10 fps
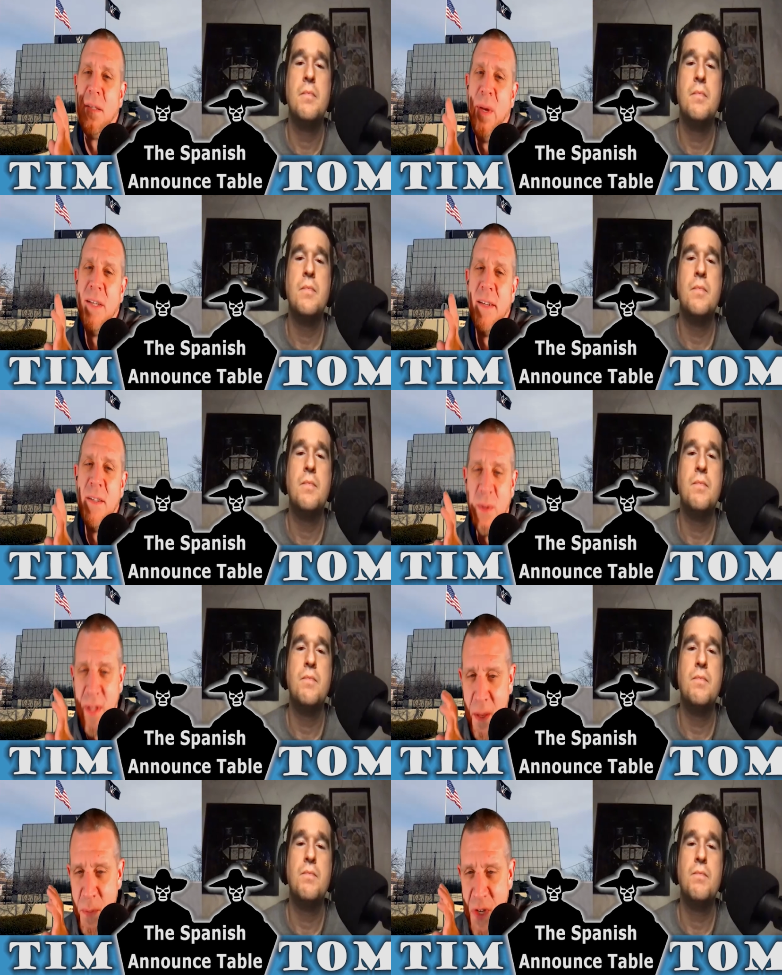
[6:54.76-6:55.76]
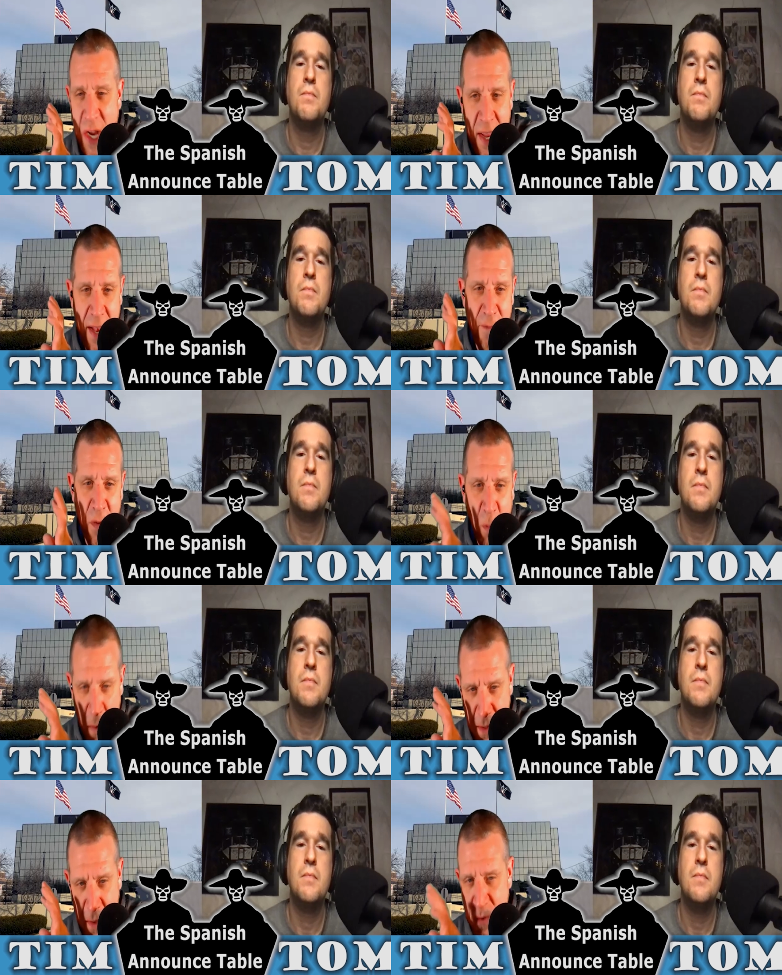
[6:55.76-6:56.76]
Speaker 1: make sense with the M J F and
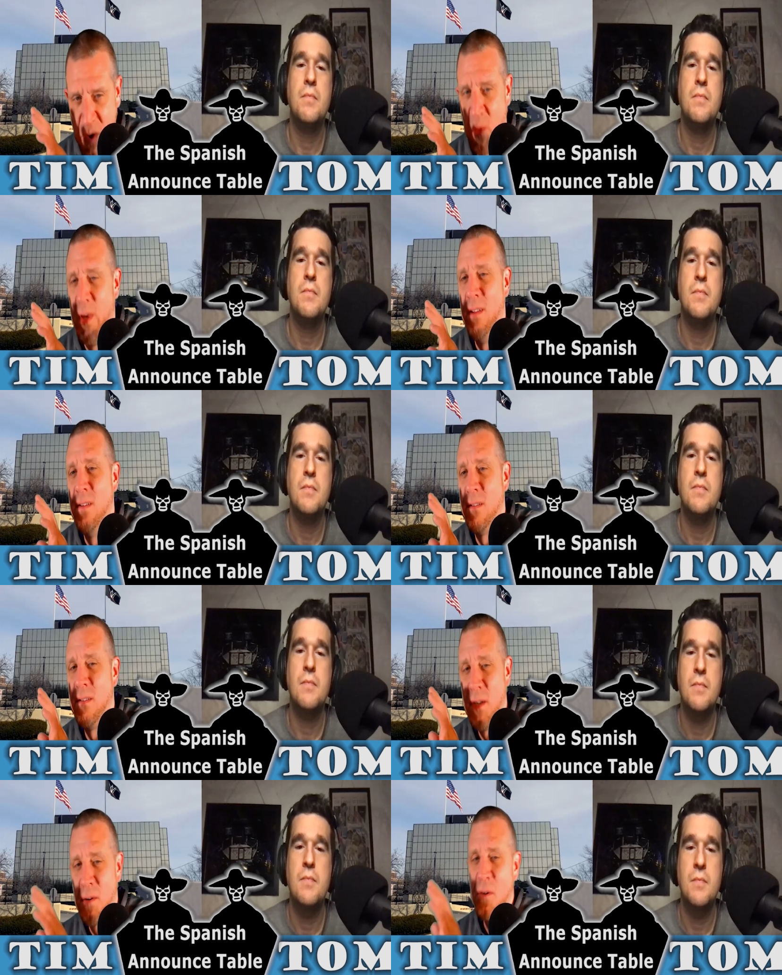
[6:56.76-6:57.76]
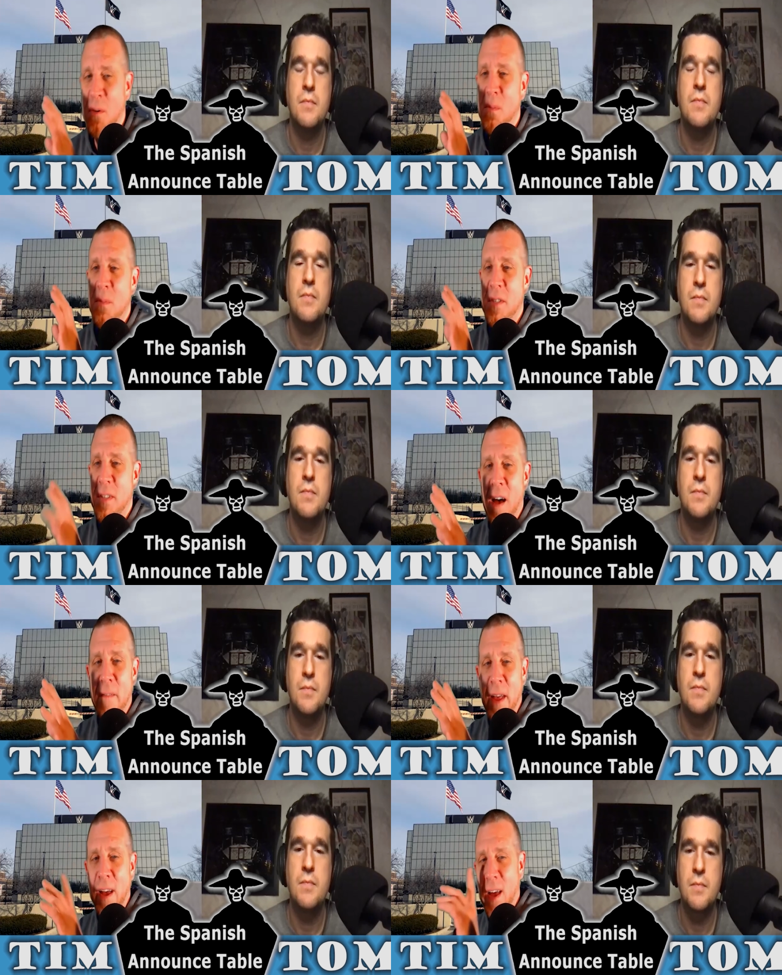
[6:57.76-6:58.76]
Wardlow joins the group stuff.
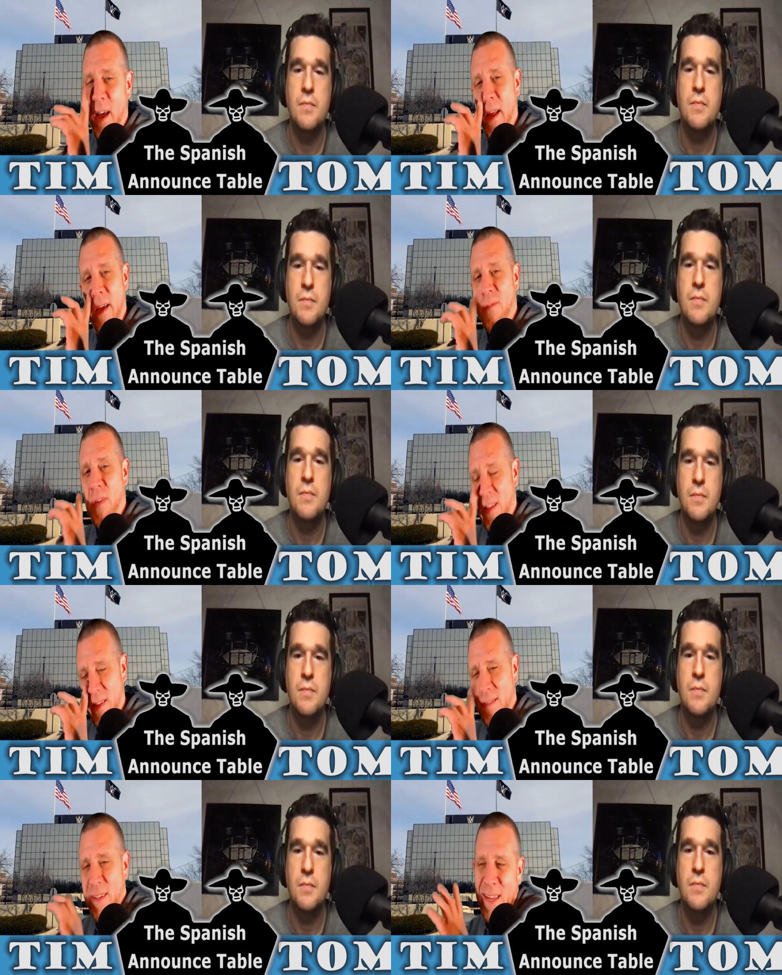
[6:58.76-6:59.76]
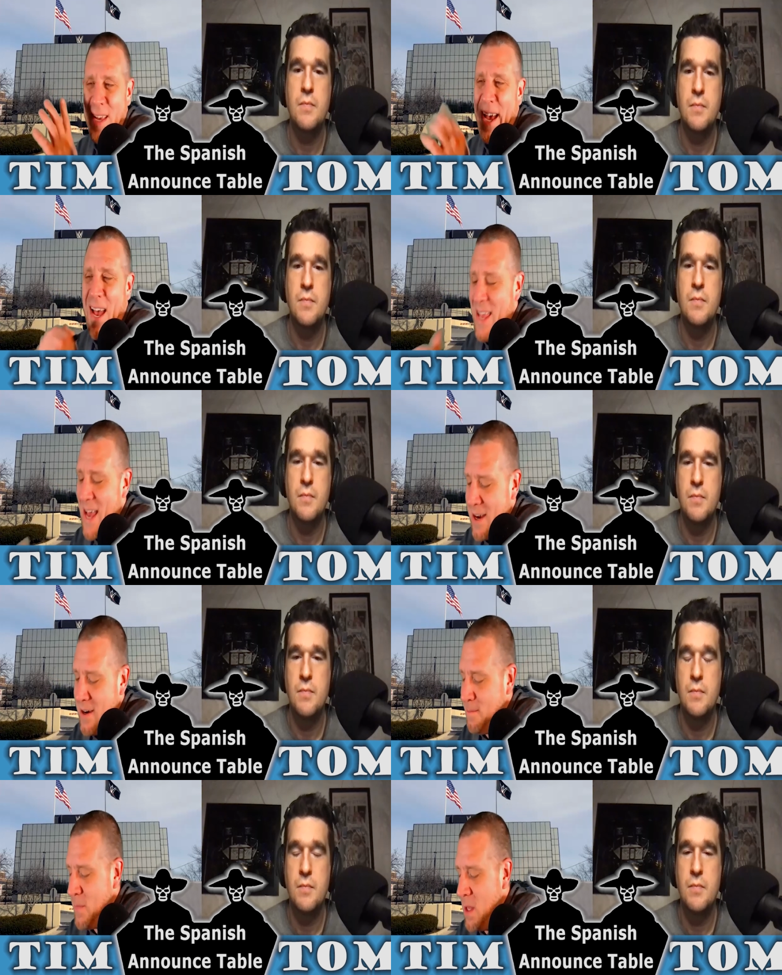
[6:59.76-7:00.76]
That kind of, it felt, yeah, I don't know.
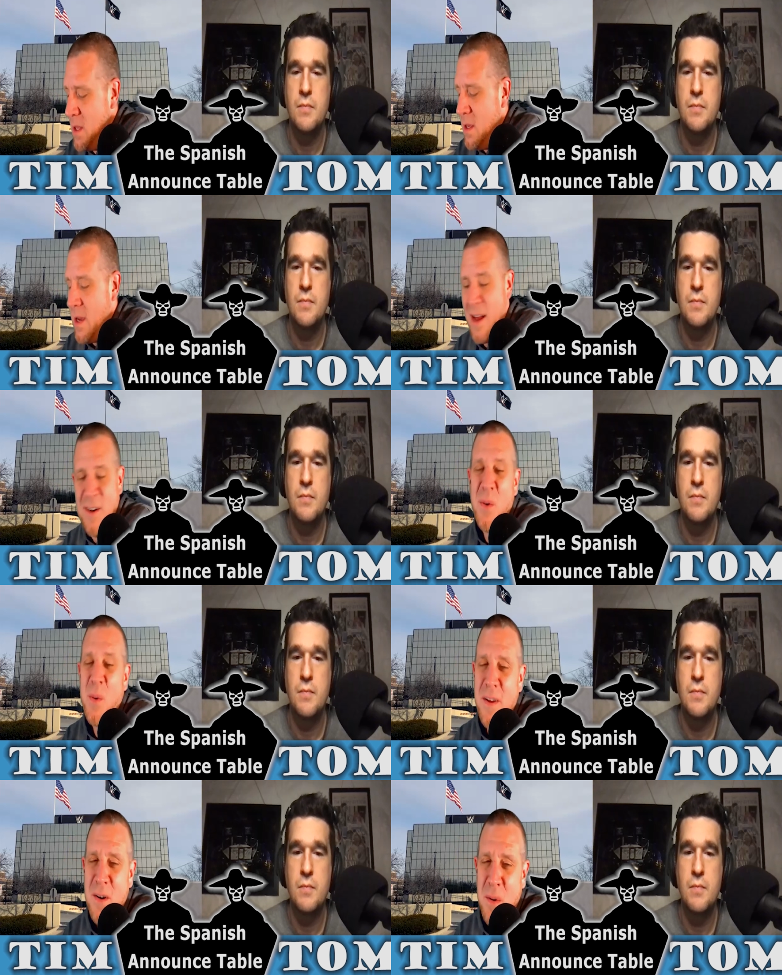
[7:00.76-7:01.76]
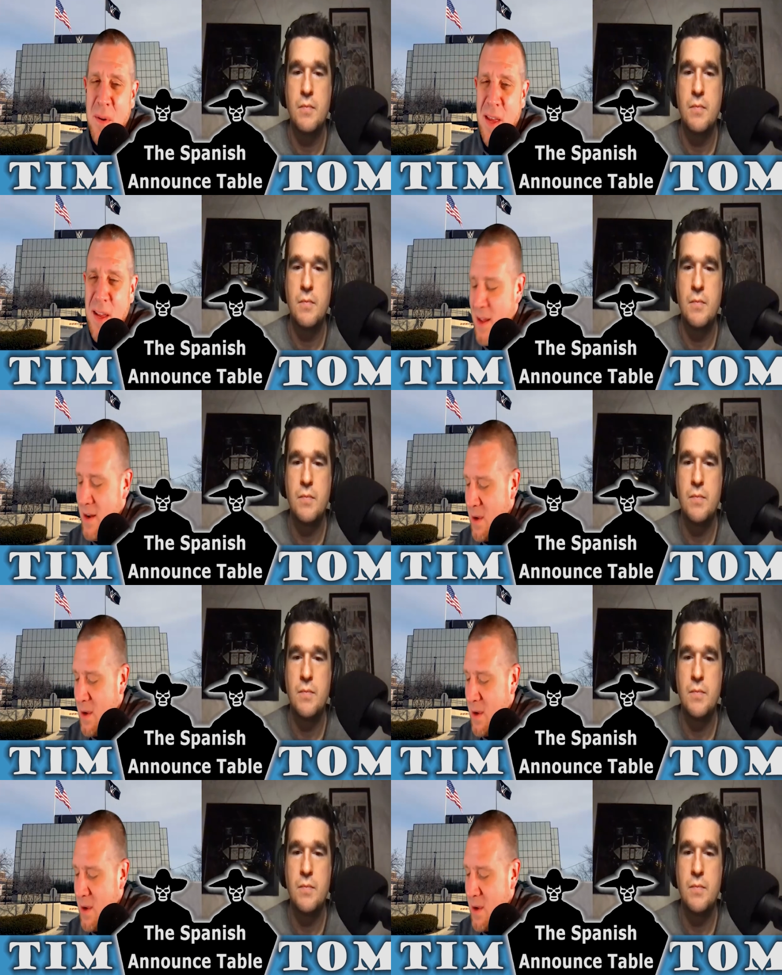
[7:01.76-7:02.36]
I don't know where they're going with it, and I